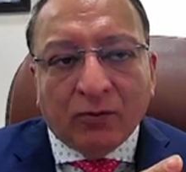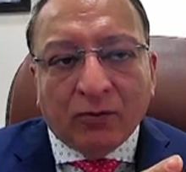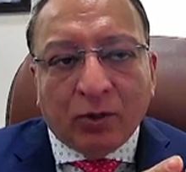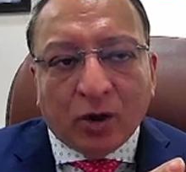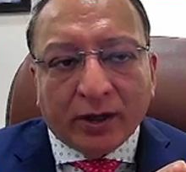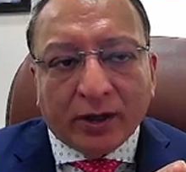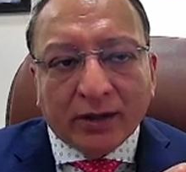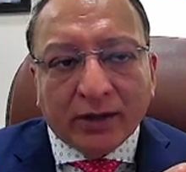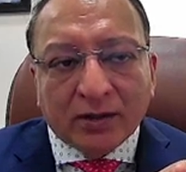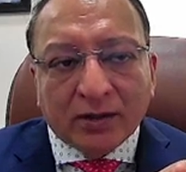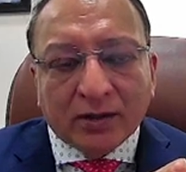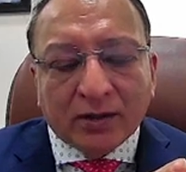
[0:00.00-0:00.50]

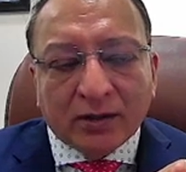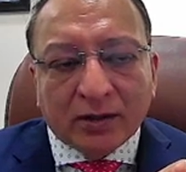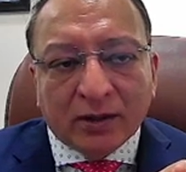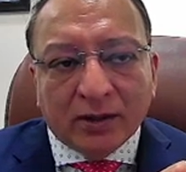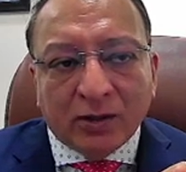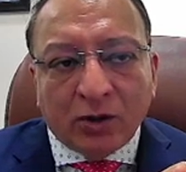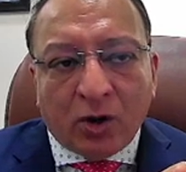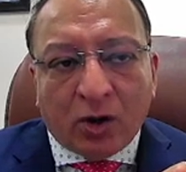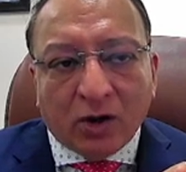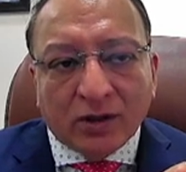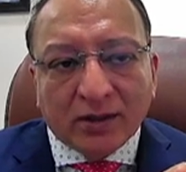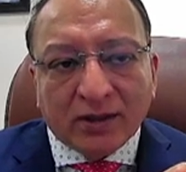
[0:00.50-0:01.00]
is
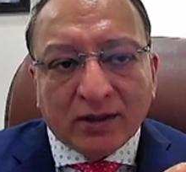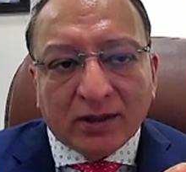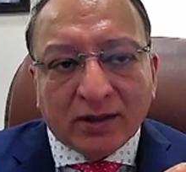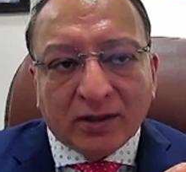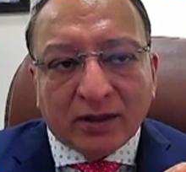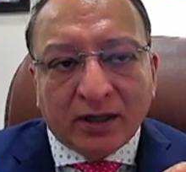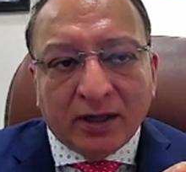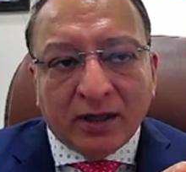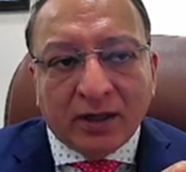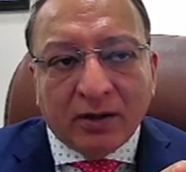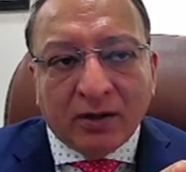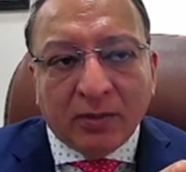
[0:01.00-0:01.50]

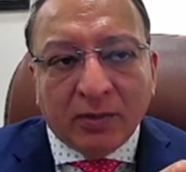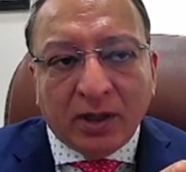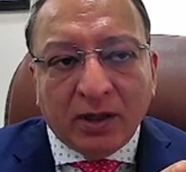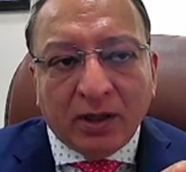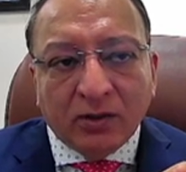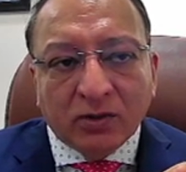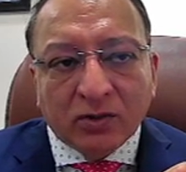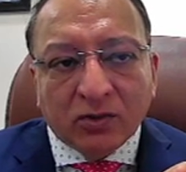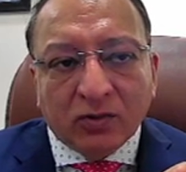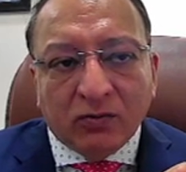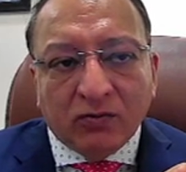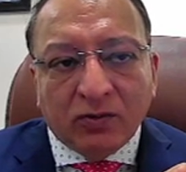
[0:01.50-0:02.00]
non-sustainable.
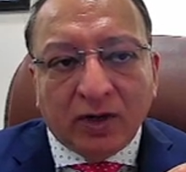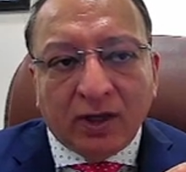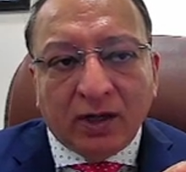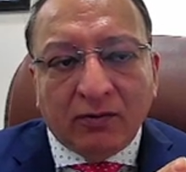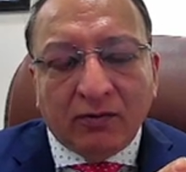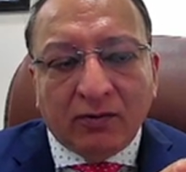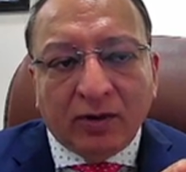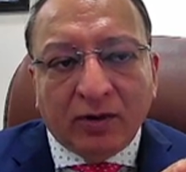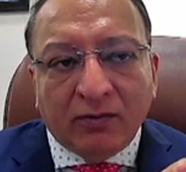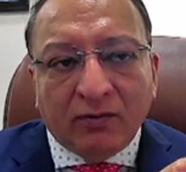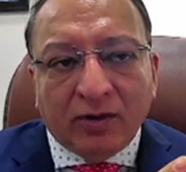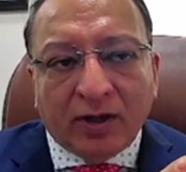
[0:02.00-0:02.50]
So
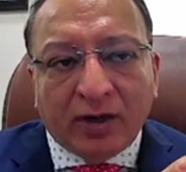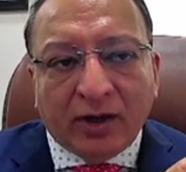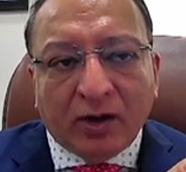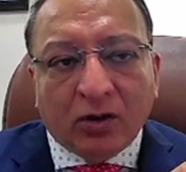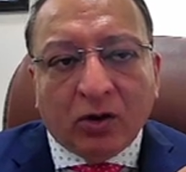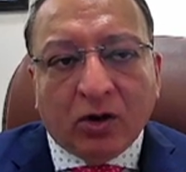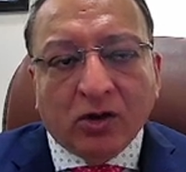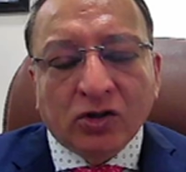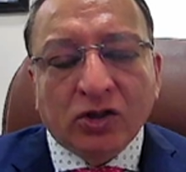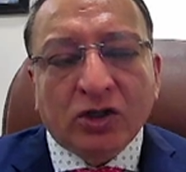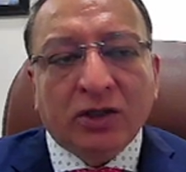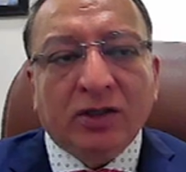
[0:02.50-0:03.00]
we very
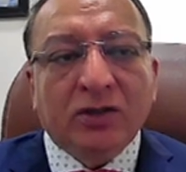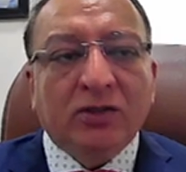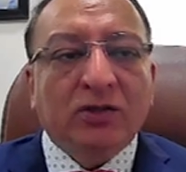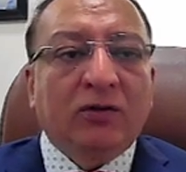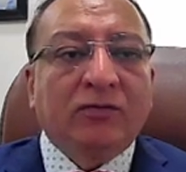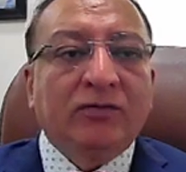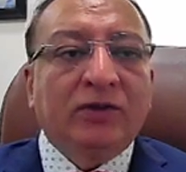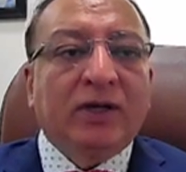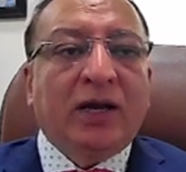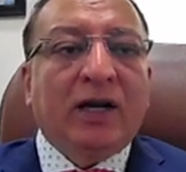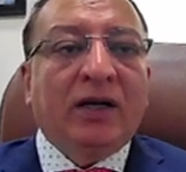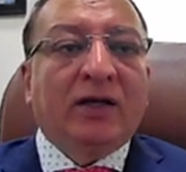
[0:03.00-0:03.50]
conscious
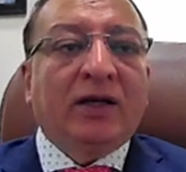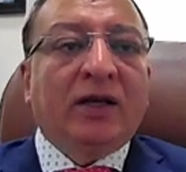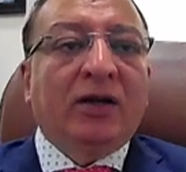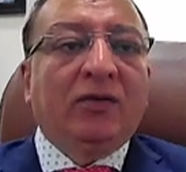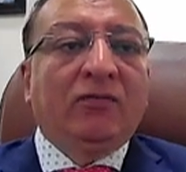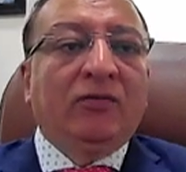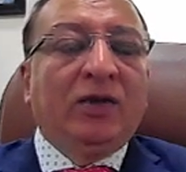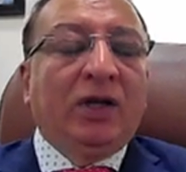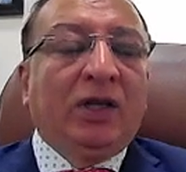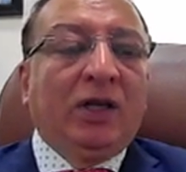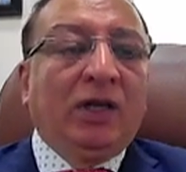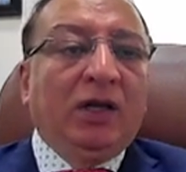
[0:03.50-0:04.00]
of that, and
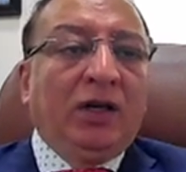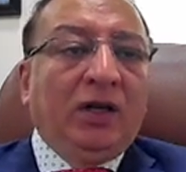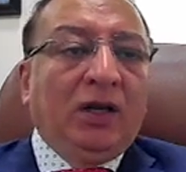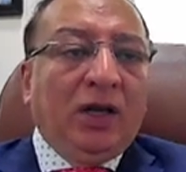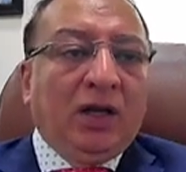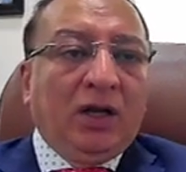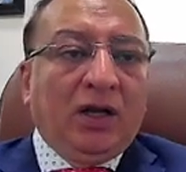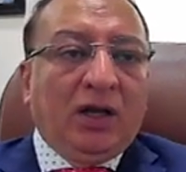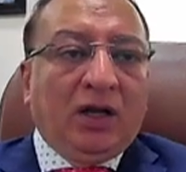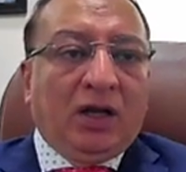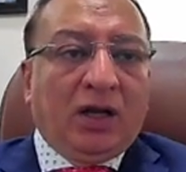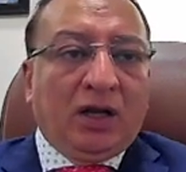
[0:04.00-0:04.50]
we'll
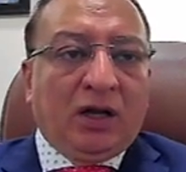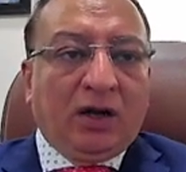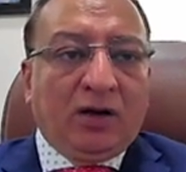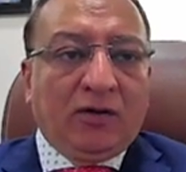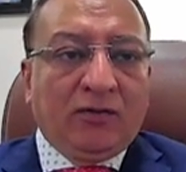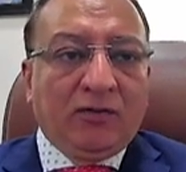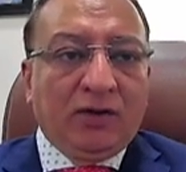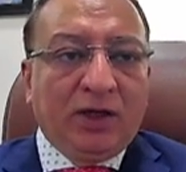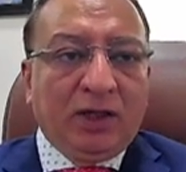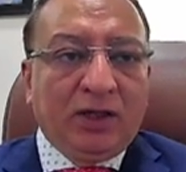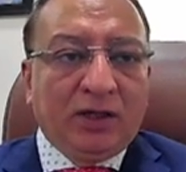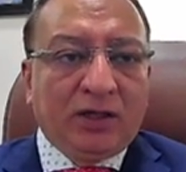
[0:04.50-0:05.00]

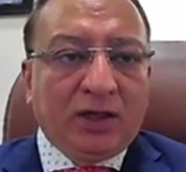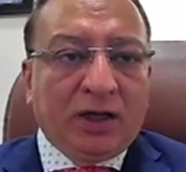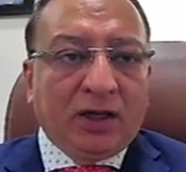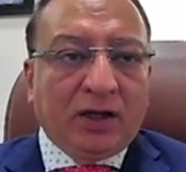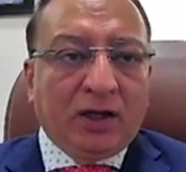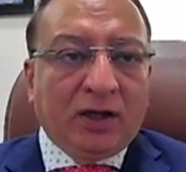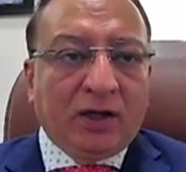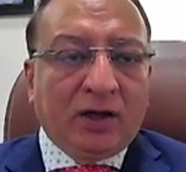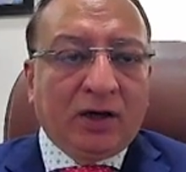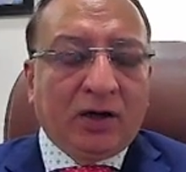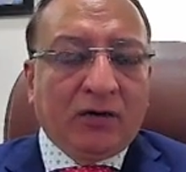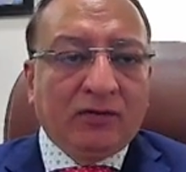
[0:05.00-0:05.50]
take
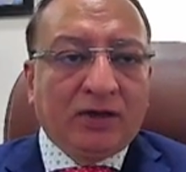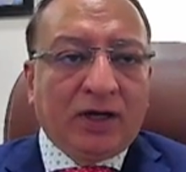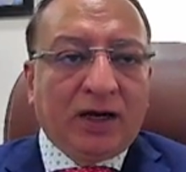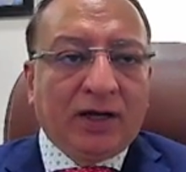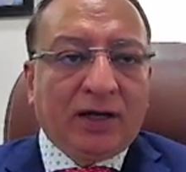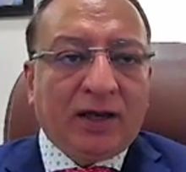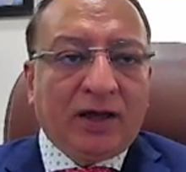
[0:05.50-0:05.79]
care of that.